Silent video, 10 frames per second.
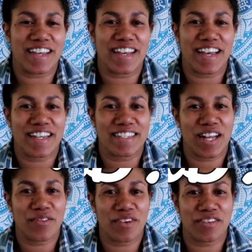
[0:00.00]
thing is
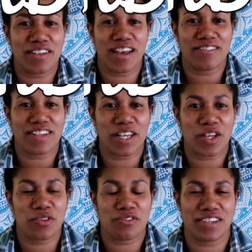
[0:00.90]
that we only have like
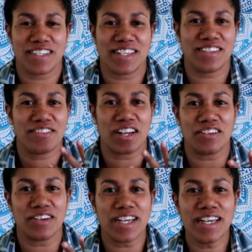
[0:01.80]
3 sets of
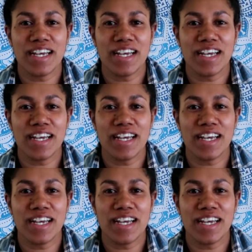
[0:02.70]
cutlery.